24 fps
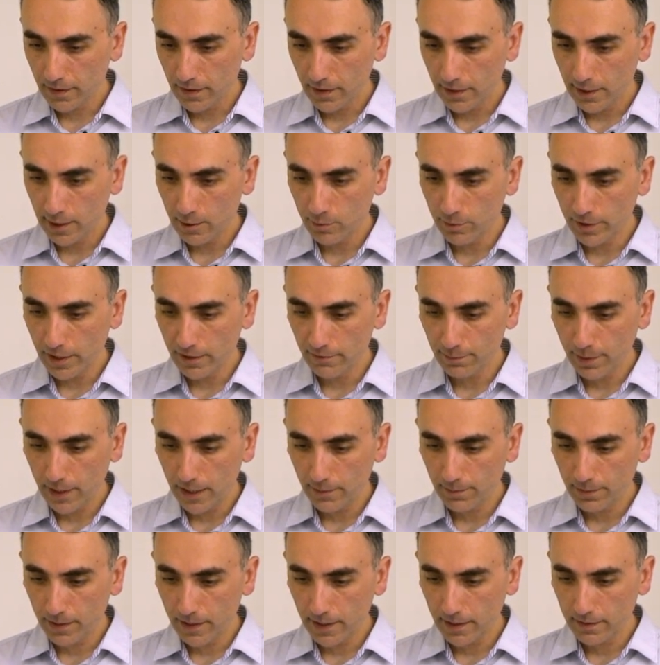Here we have
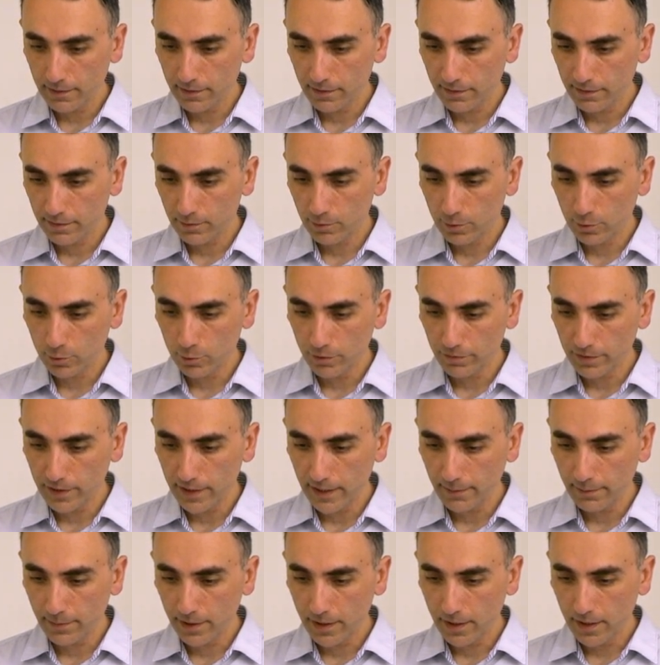pipelines, two of
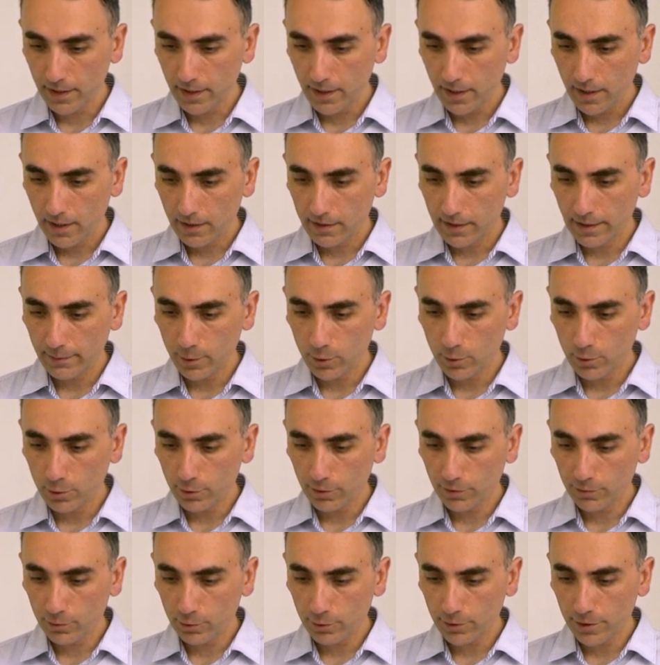them, demo core
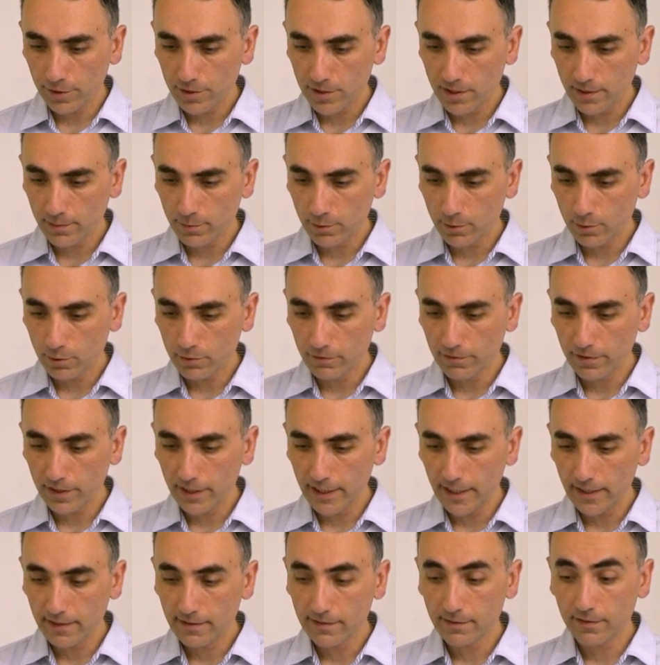storage, demo core
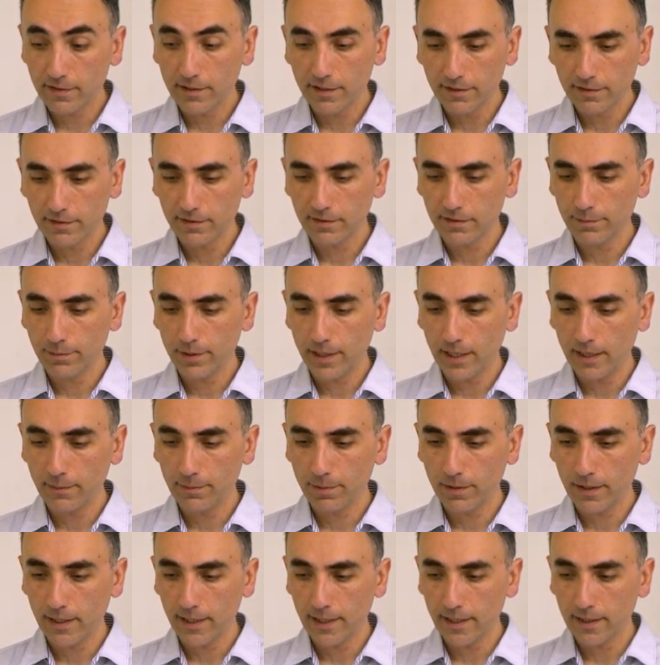VNets. This is a
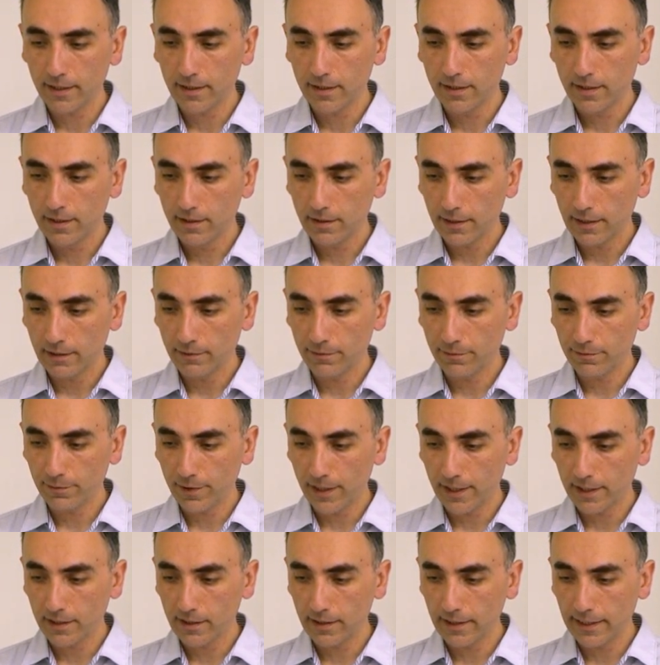pipeline. If
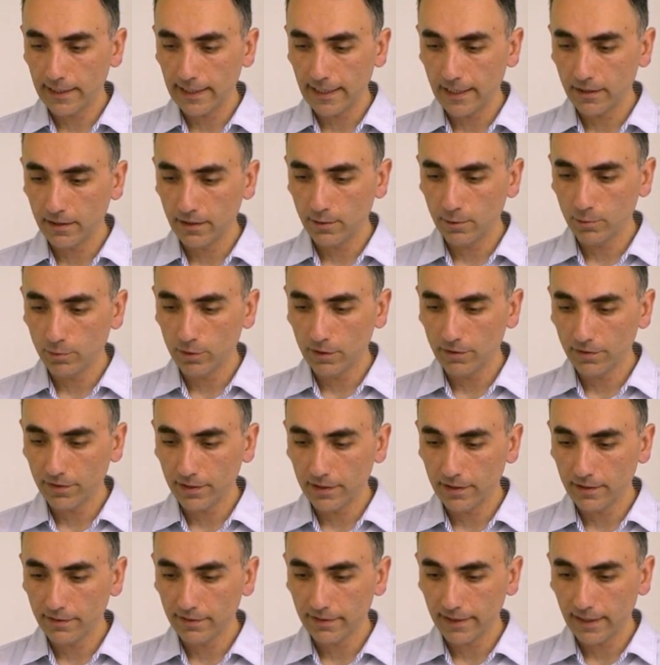I click edit, you will see
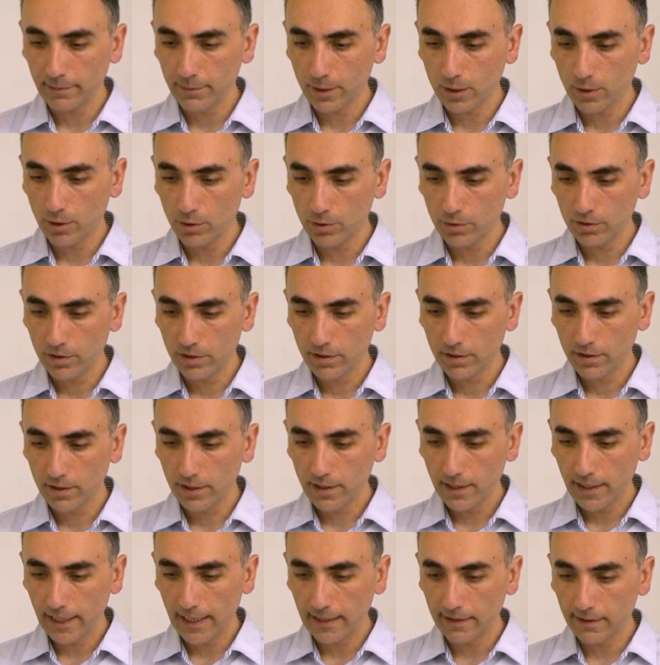the same code
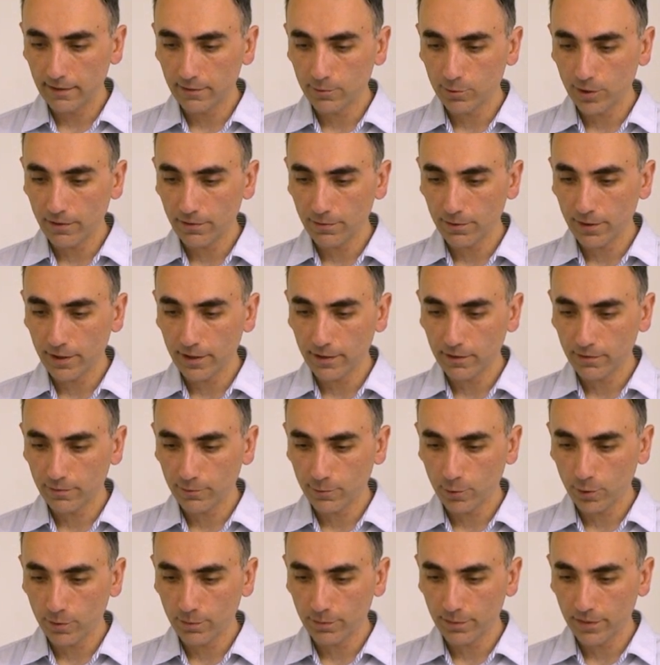and is referenced
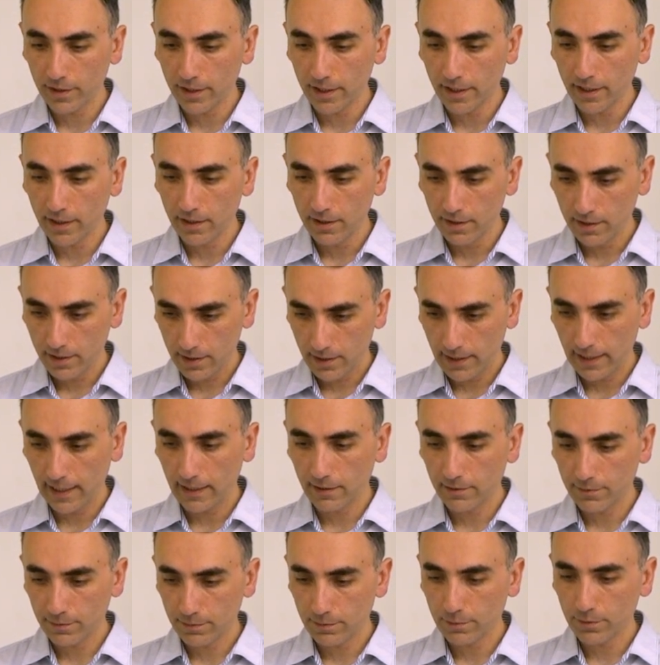from the
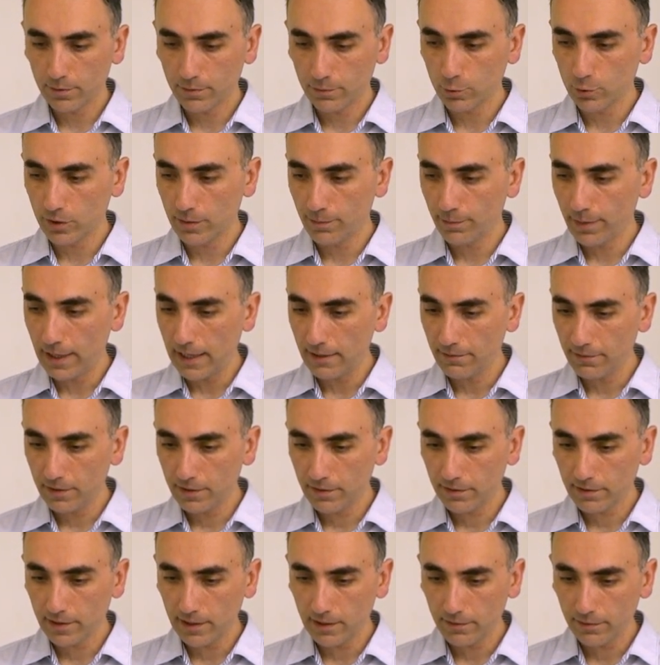through the path
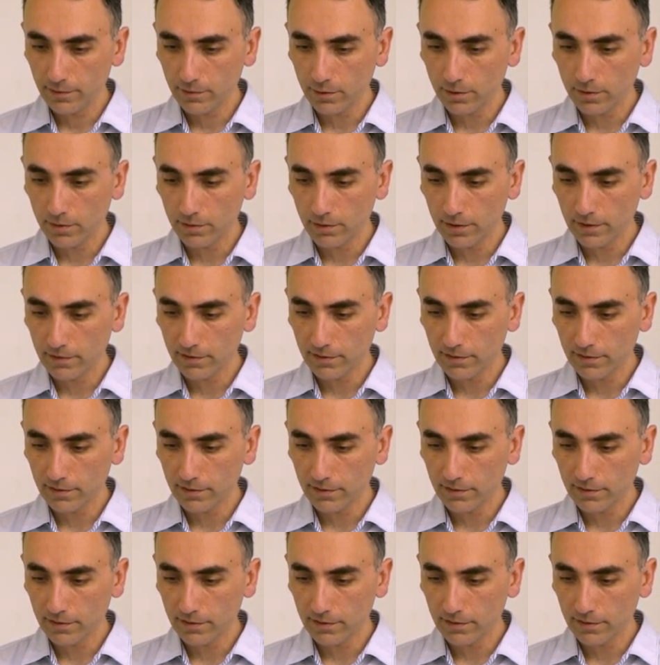itself. So